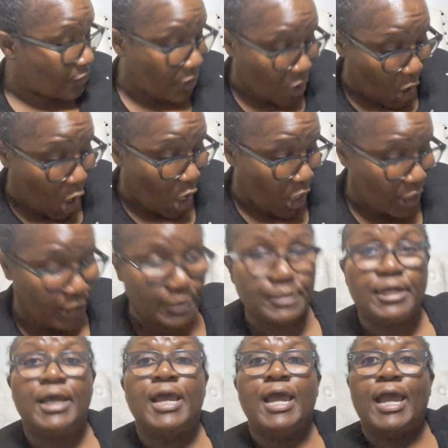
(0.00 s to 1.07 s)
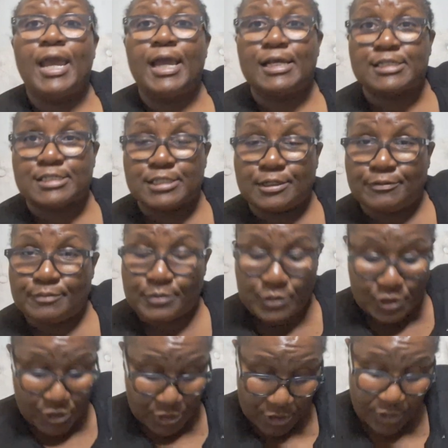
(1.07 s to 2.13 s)
the garden and some
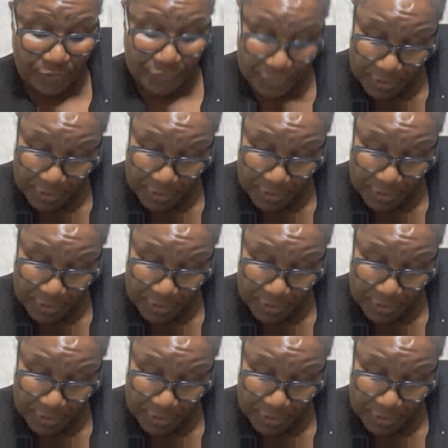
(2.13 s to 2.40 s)
stuff